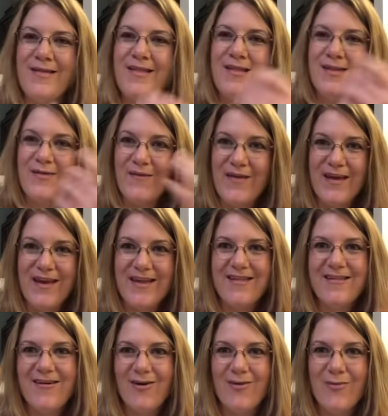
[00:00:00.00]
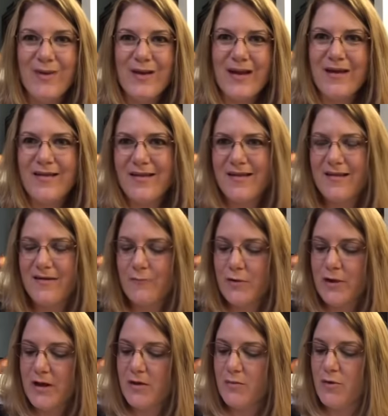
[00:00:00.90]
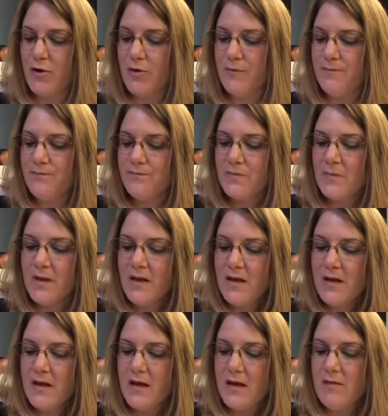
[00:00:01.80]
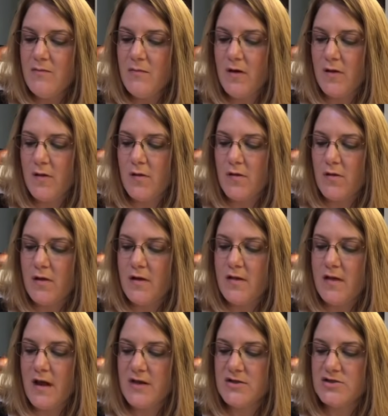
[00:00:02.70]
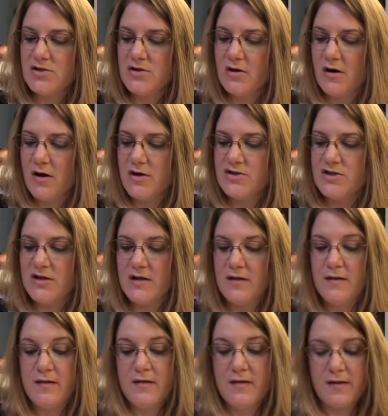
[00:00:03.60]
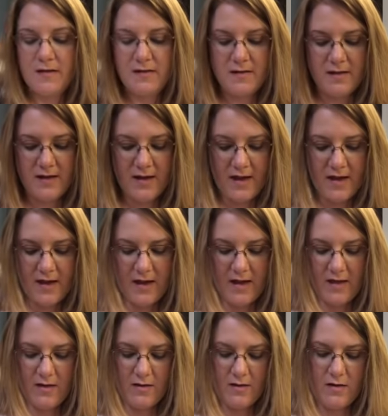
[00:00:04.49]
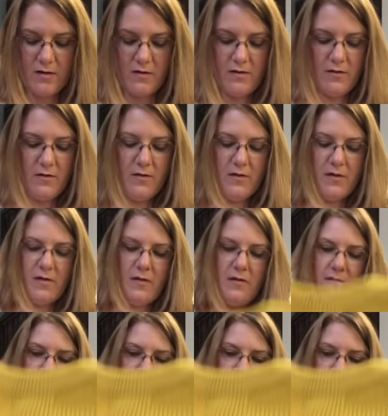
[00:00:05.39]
It's funny it's called Winnie because I think Winnie the Pooh. And mustard. It's extra large and it's $68.